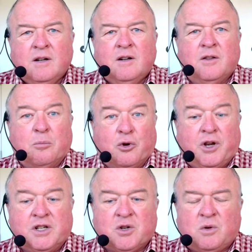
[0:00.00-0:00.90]
The
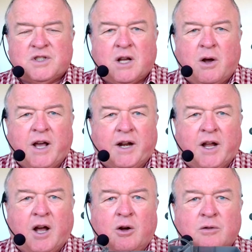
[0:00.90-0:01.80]
British also had a
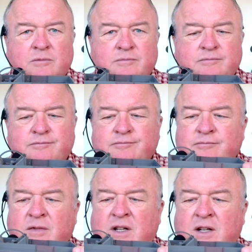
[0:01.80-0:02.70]
go,
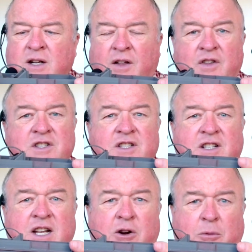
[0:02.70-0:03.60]
and this is a
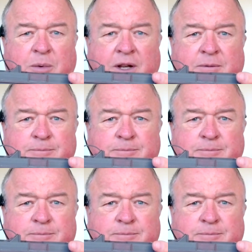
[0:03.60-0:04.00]
terrapin.